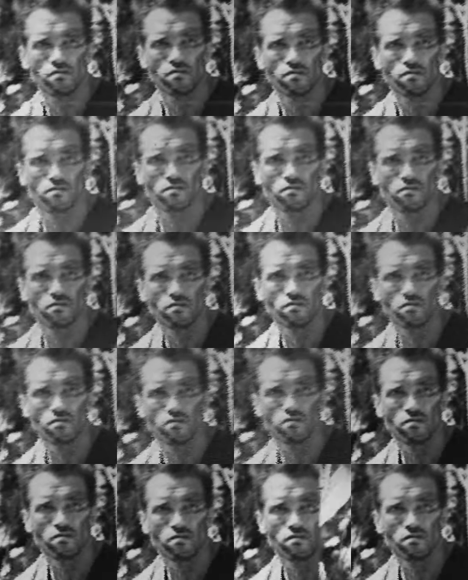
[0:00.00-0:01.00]

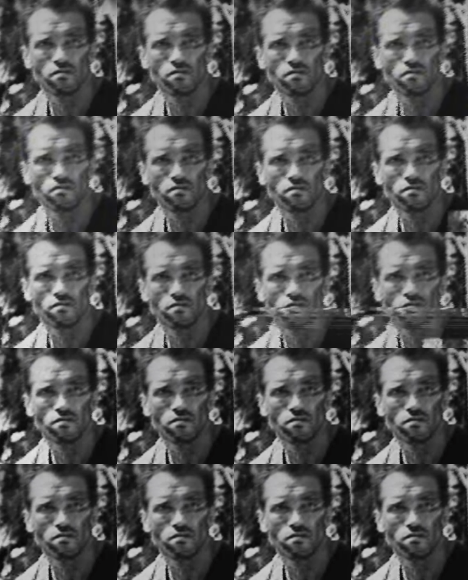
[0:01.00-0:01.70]
(silence)